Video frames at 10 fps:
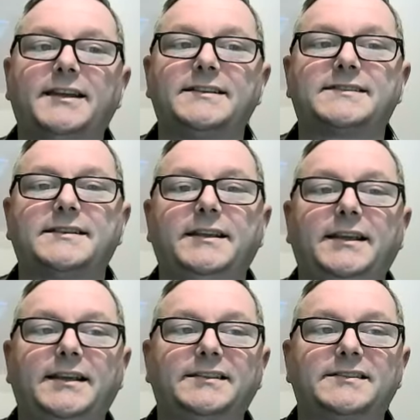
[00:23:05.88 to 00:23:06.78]
it's
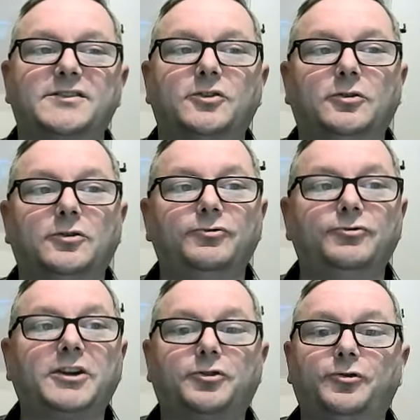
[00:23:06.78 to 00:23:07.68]
the sort of
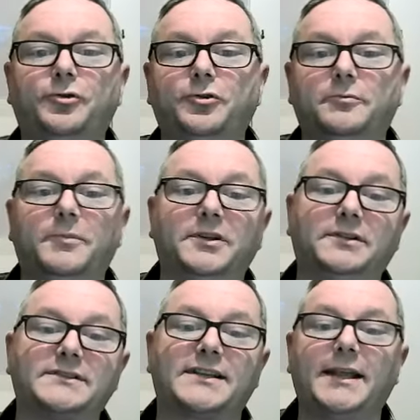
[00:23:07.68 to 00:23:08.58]

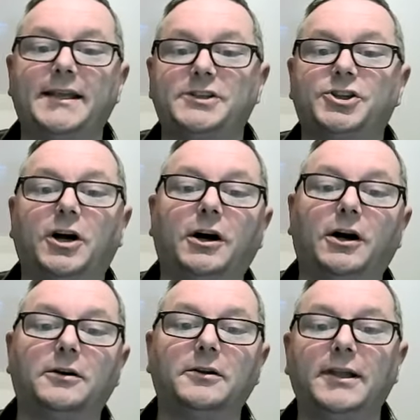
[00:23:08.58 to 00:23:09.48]
recruitment H
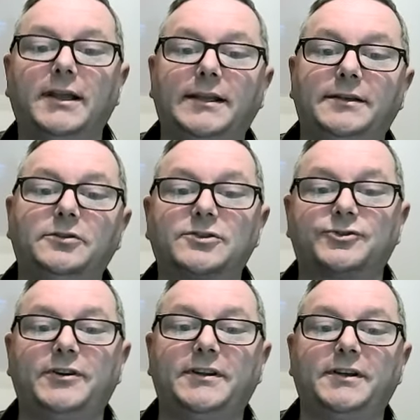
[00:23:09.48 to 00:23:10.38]
R
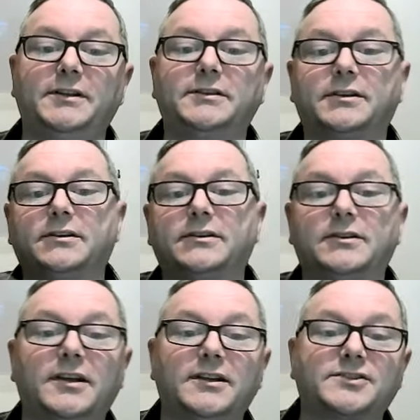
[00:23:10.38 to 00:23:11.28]
industry that
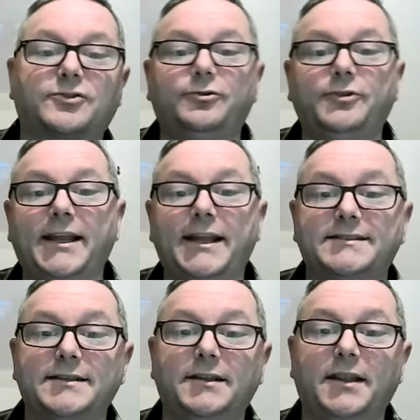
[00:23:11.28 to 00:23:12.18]
has
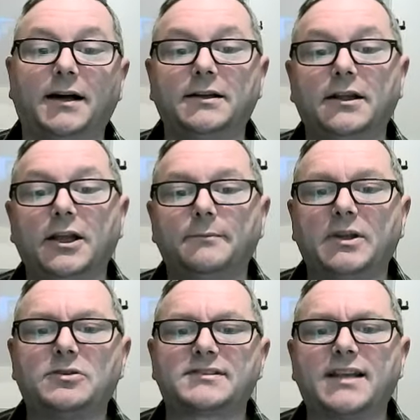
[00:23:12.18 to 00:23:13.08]
created that?
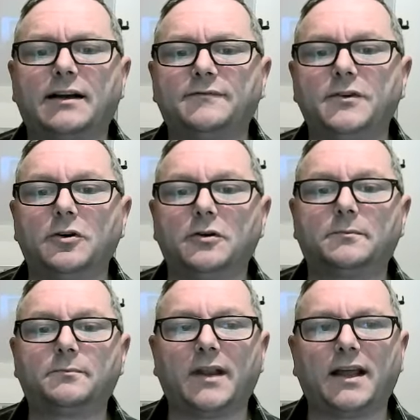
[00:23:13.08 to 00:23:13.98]
Because I've
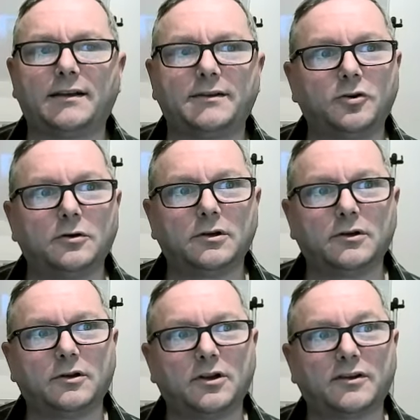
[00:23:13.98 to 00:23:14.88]
known, I
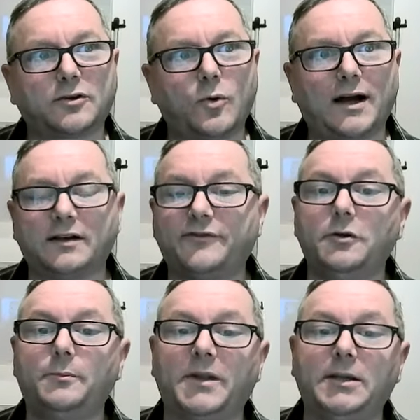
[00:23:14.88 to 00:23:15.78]
know uh, quite a
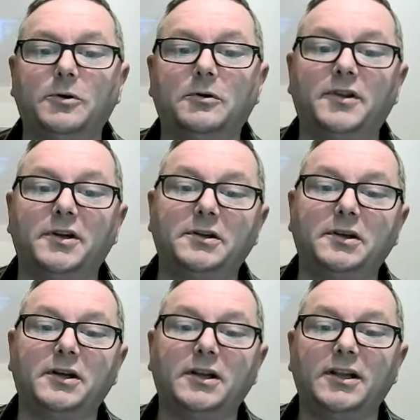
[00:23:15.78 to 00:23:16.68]
few people
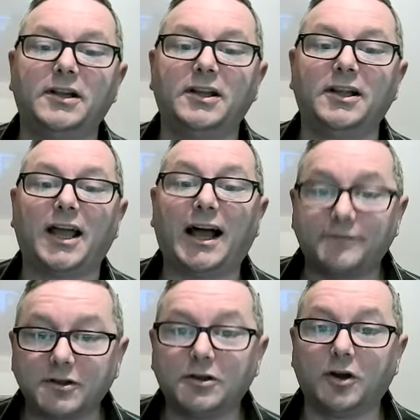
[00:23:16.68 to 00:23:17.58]
that
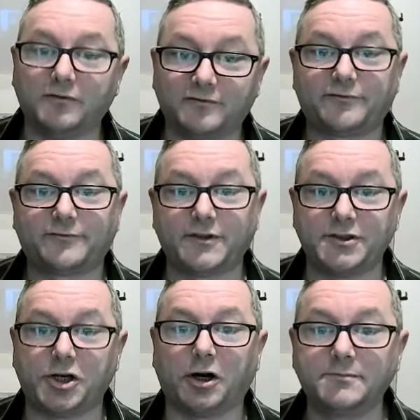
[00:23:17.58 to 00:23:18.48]
haven't gone for
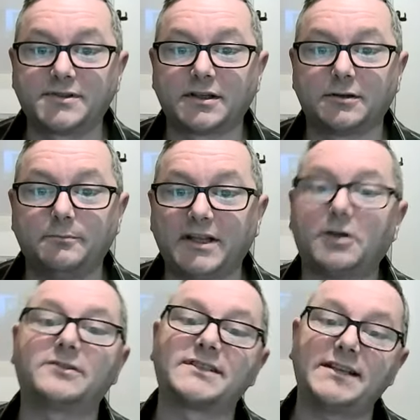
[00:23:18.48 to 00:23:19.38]
jobs
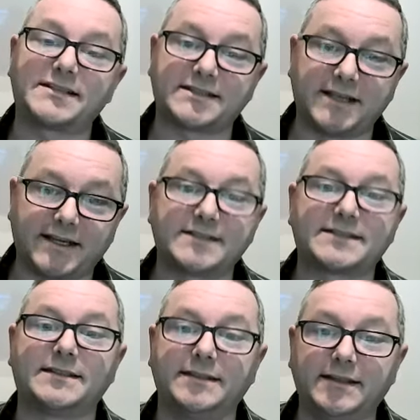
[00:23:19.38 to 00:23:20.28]
because it states